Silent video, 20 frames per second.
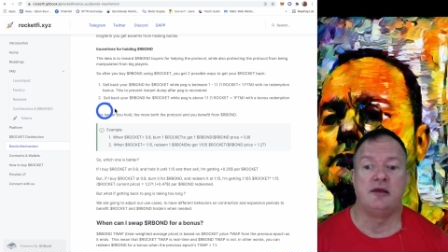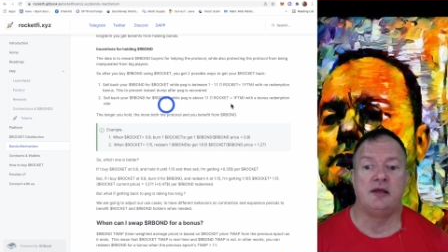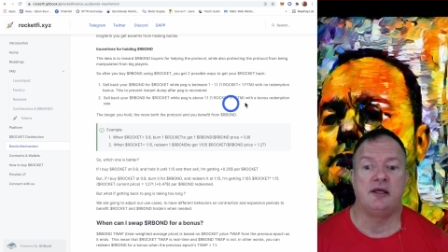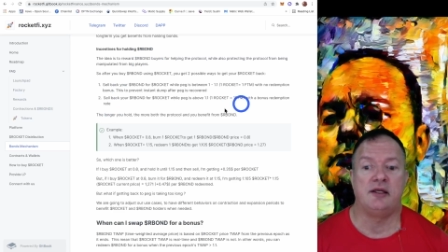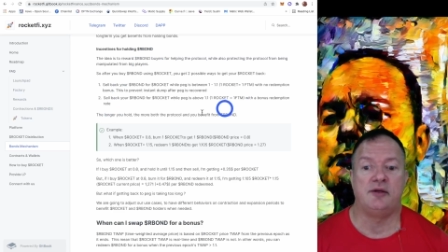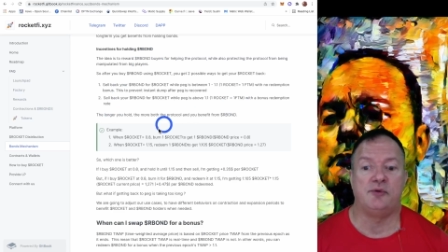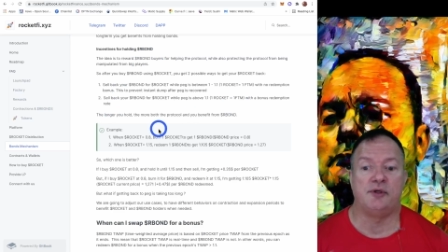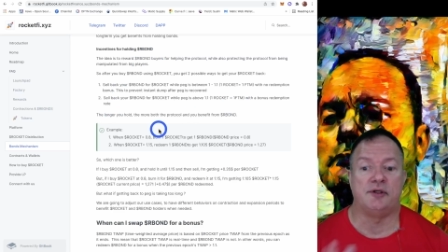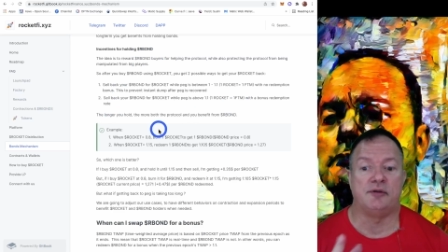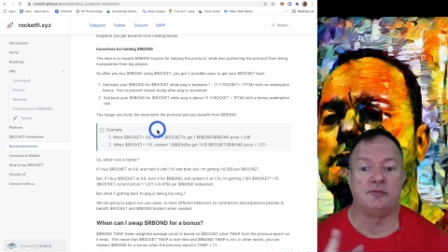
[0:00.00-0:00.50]

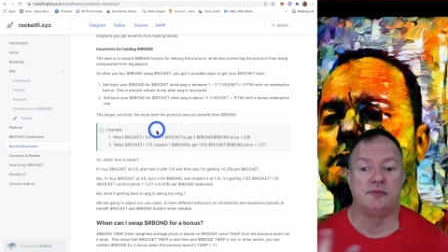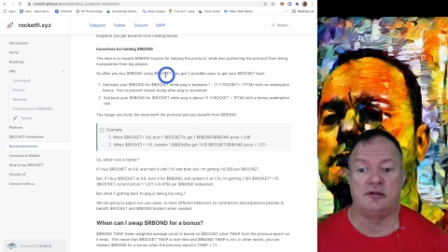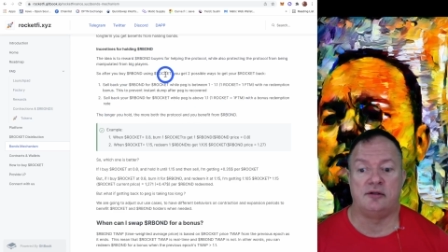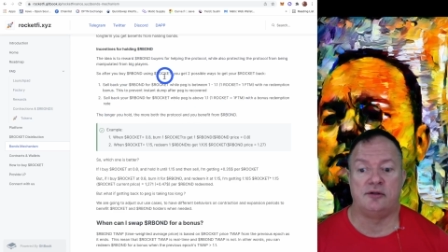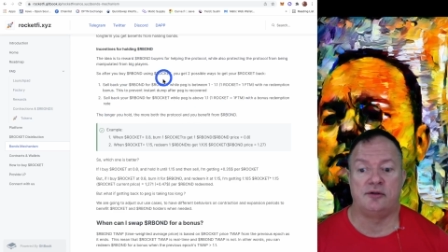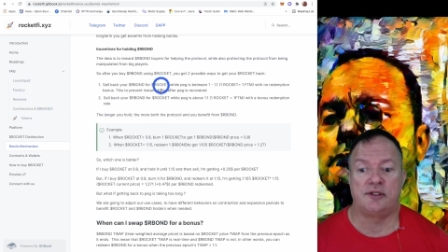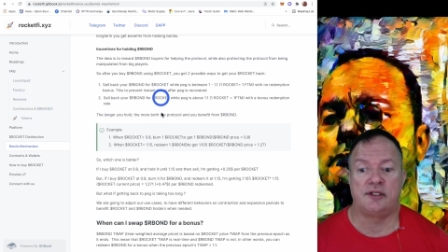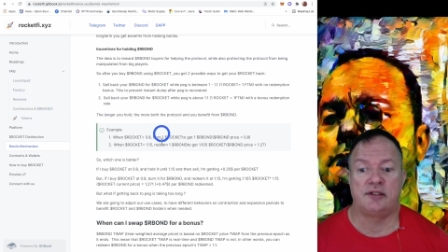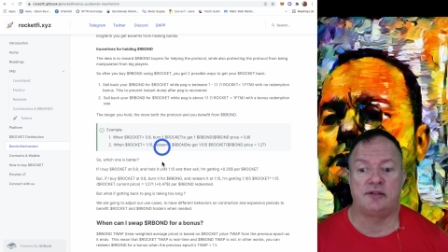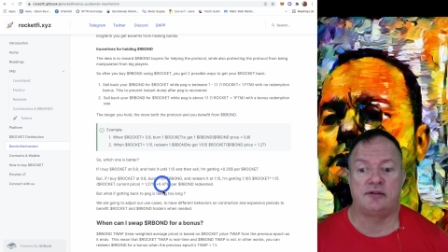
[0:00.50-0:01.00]
Anyway,
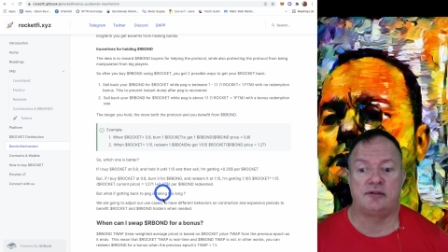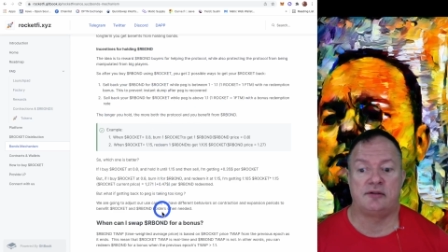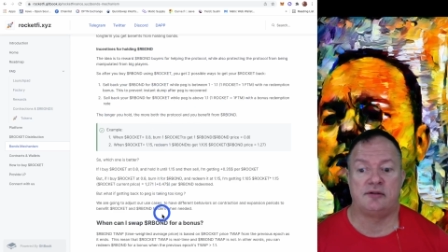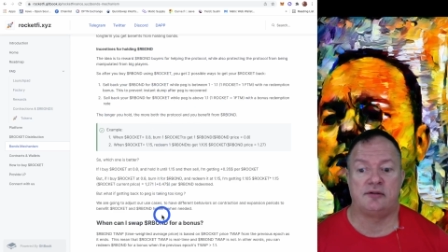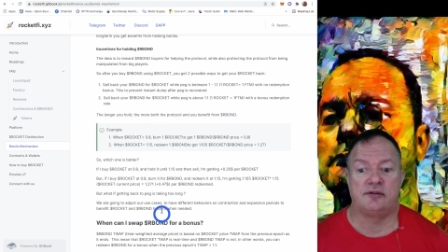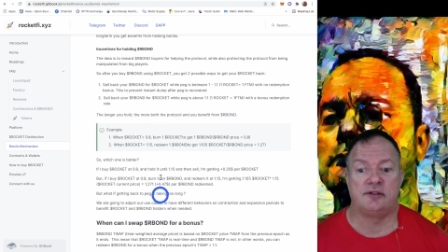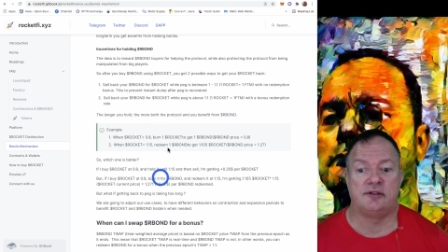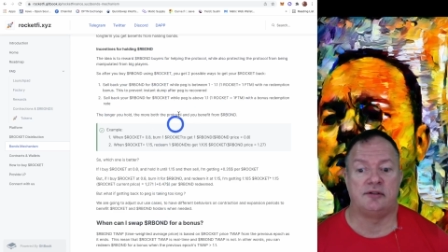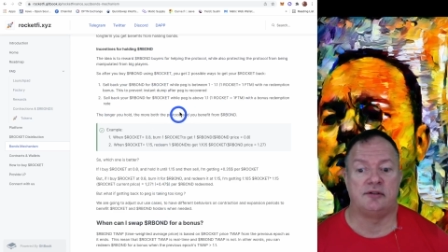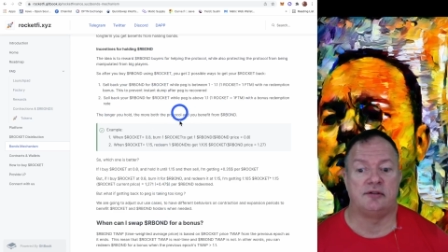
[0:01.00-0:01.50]
look at all
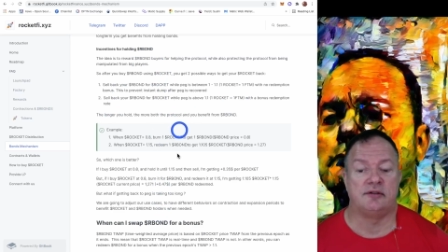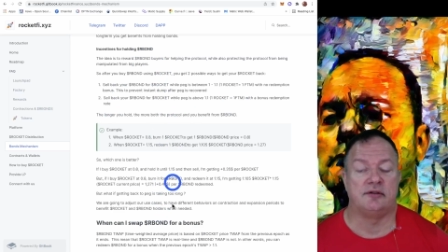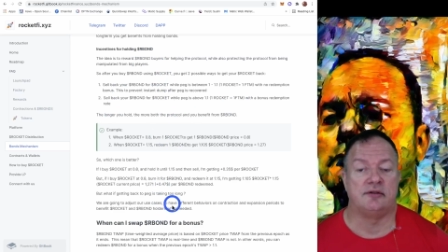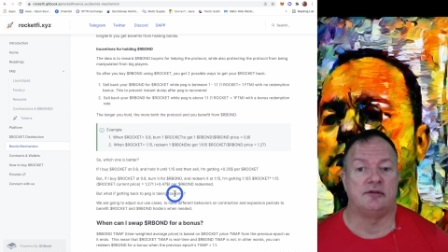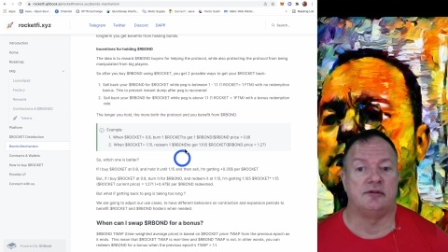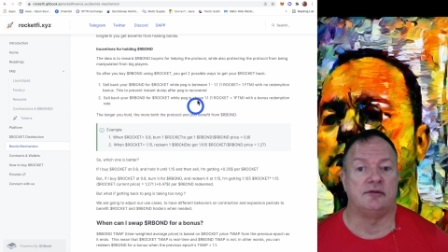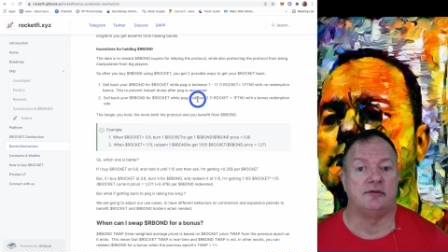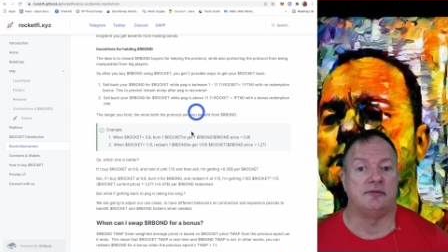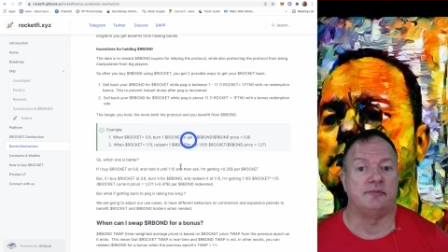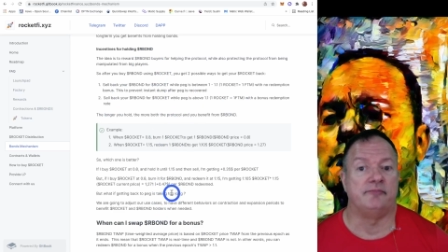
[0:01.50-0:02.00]

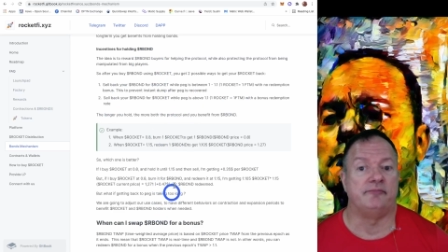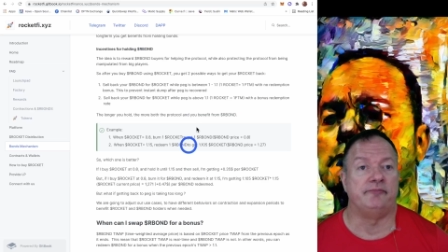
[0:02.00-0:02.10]
the